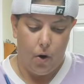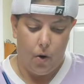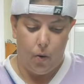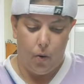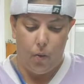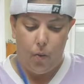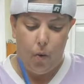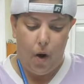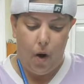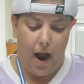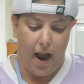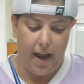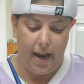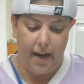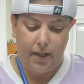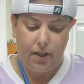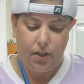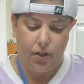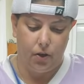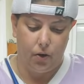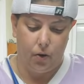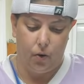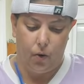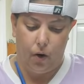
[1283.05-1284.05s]

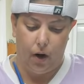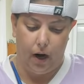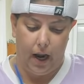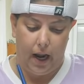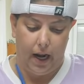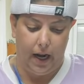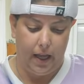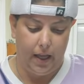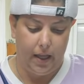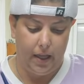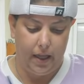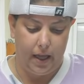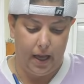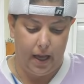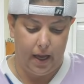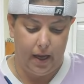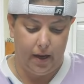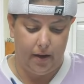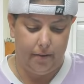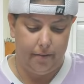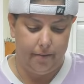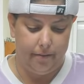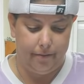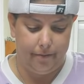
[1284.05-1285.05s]
white or
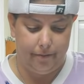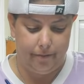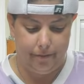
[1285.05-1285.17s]
anything,